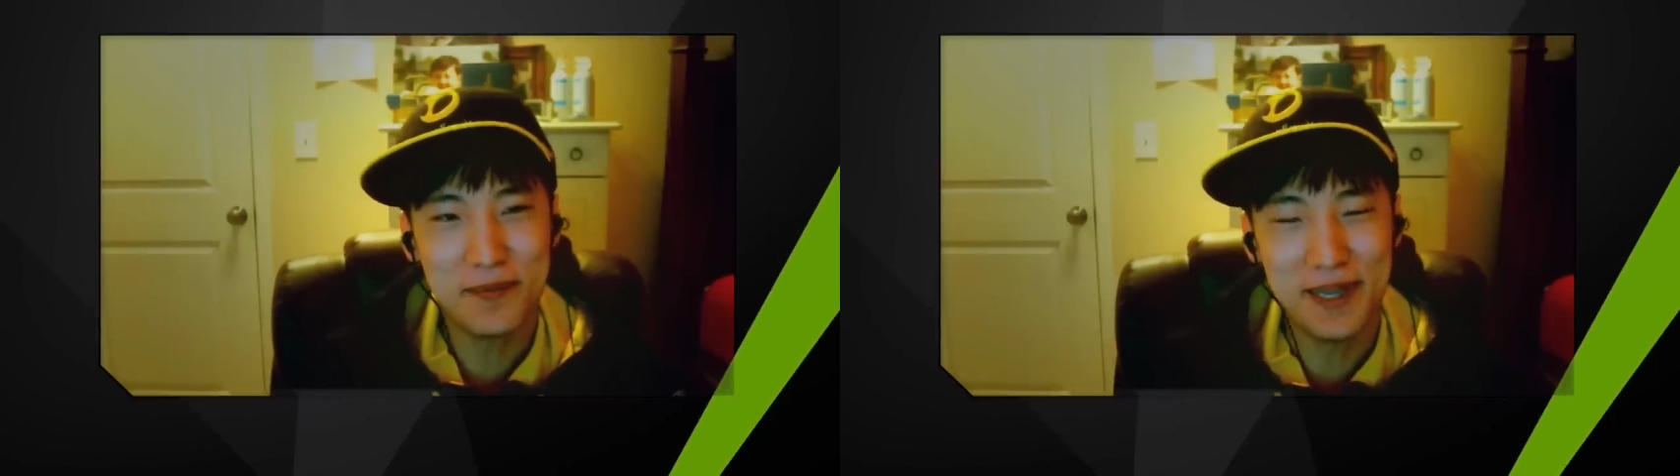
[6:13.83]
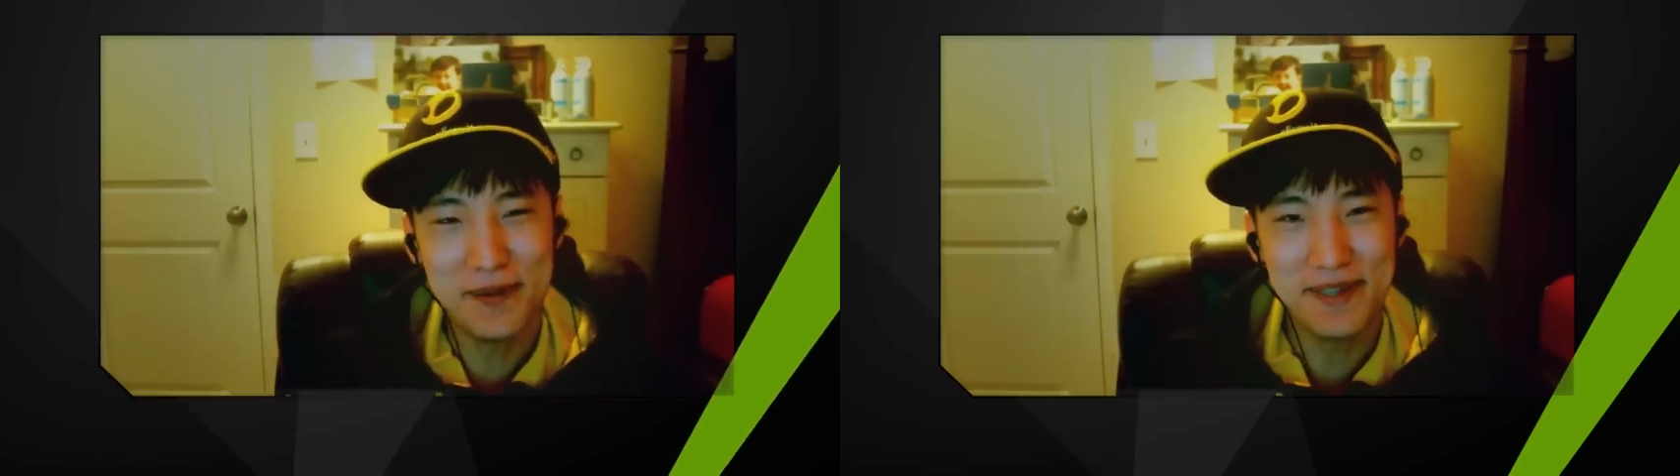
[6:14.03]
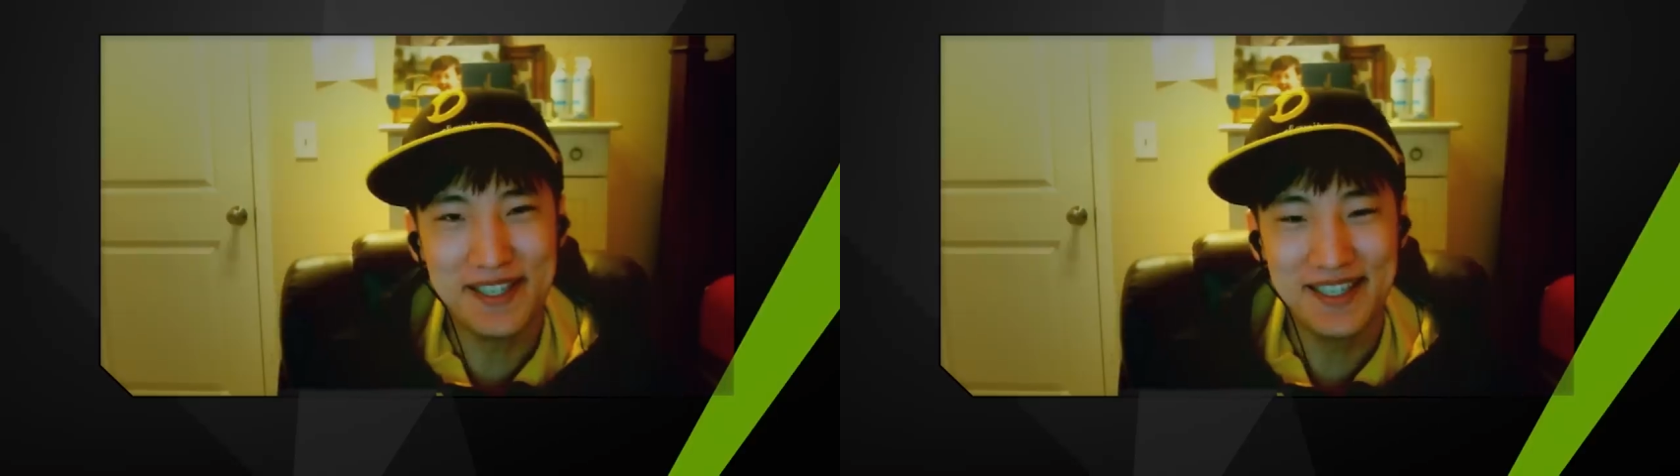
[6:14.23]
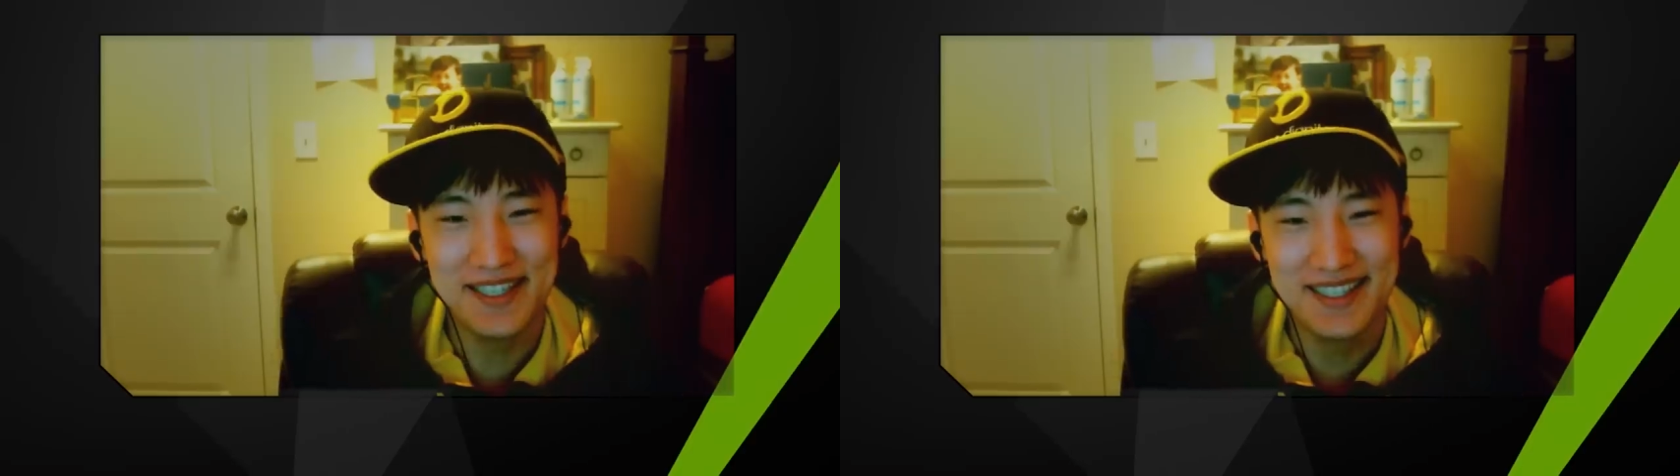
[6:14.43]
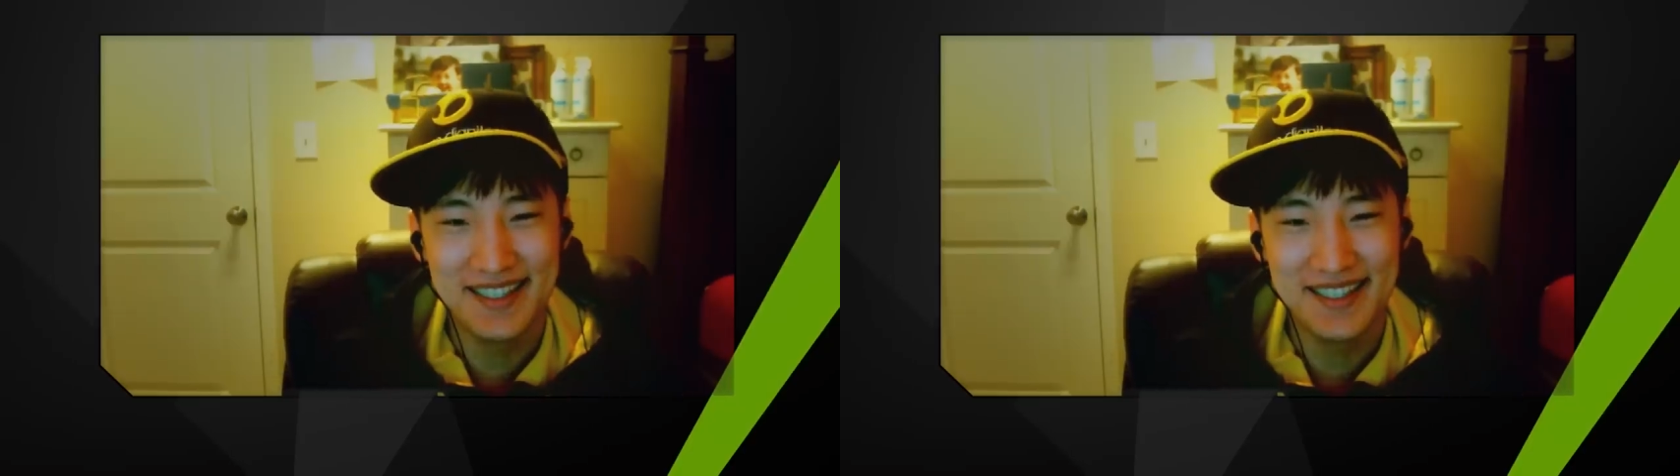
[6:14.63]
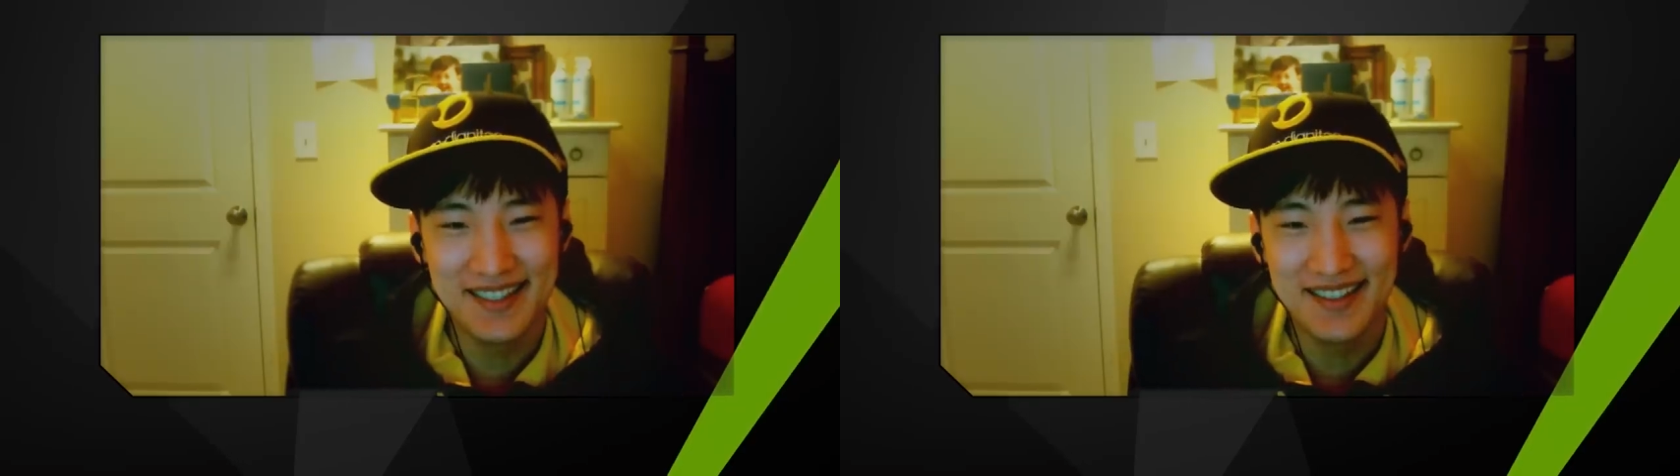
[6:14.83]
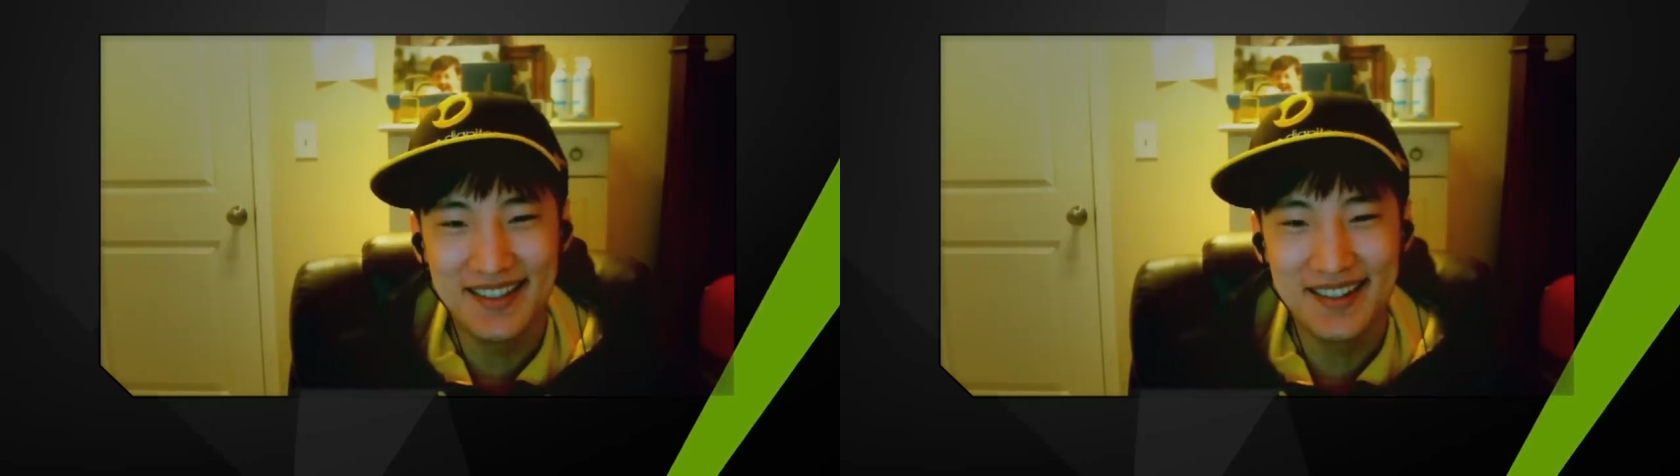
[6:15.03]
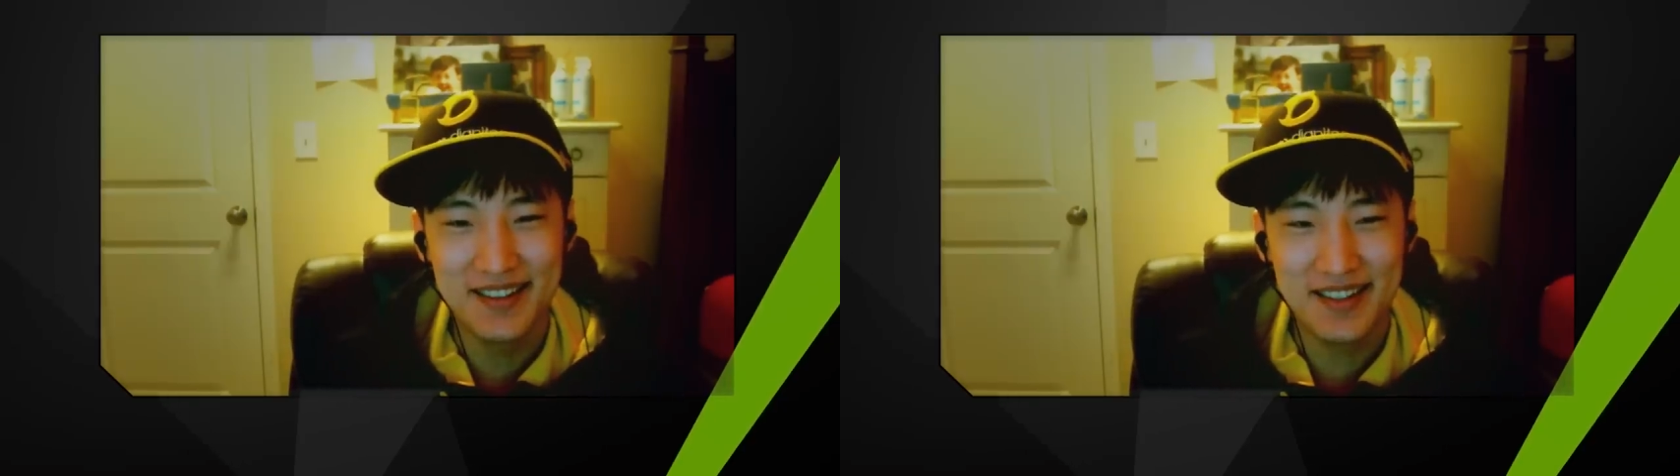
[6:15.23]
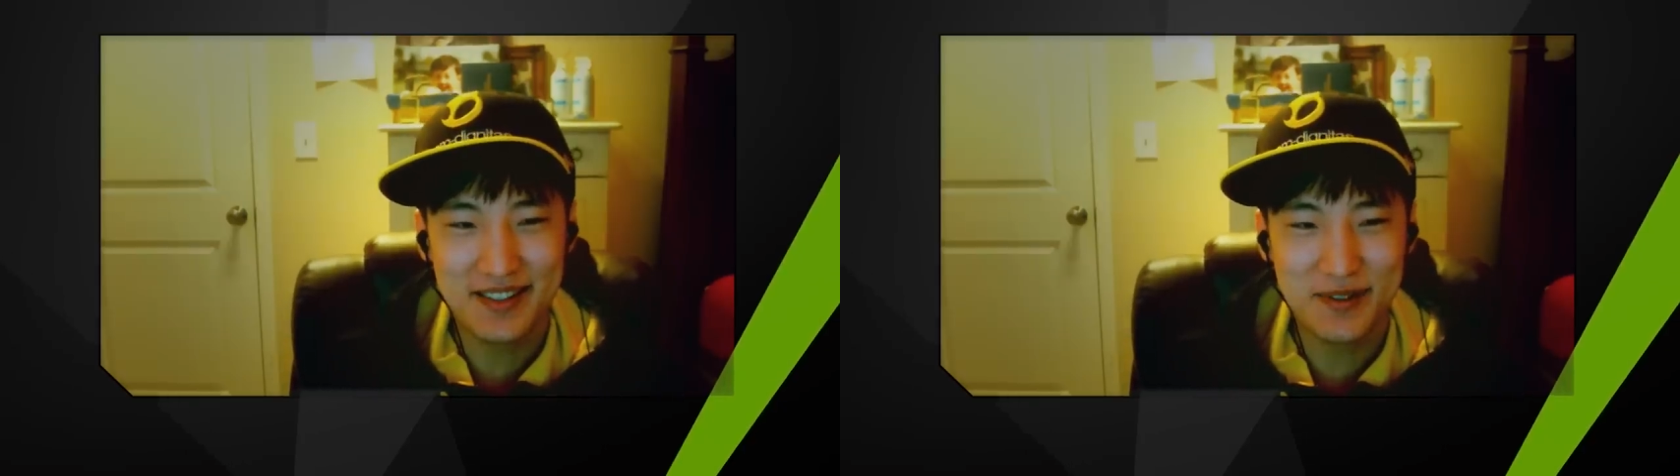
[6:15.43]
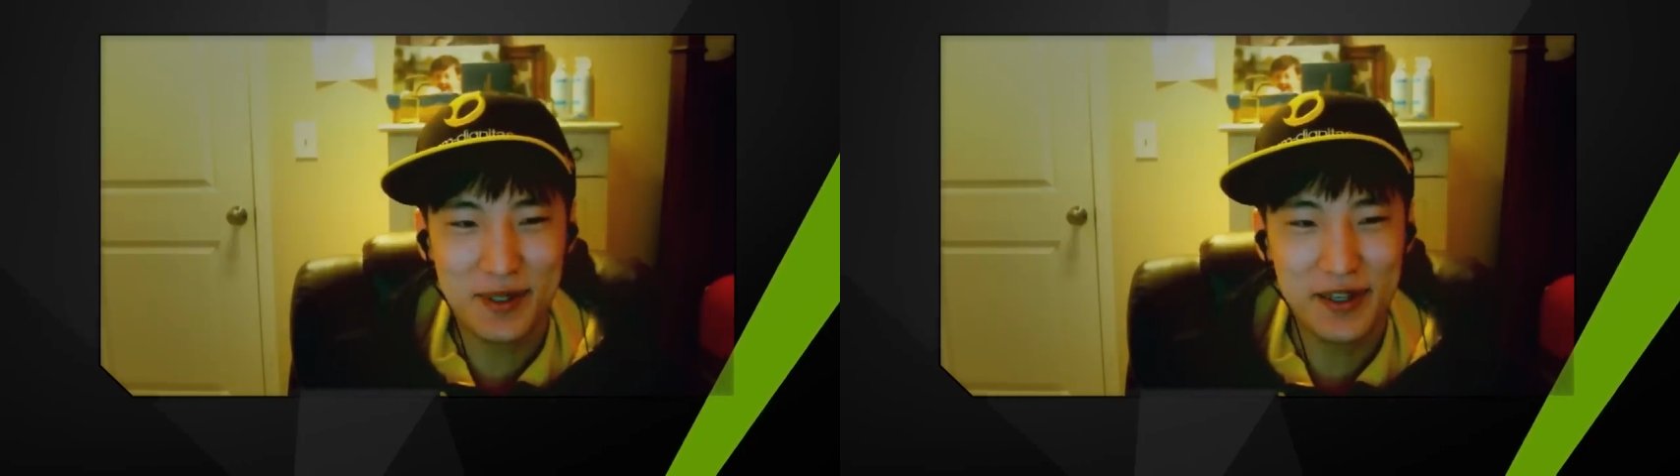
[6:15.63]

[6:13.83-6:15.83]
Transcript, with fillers: maybe. That's what I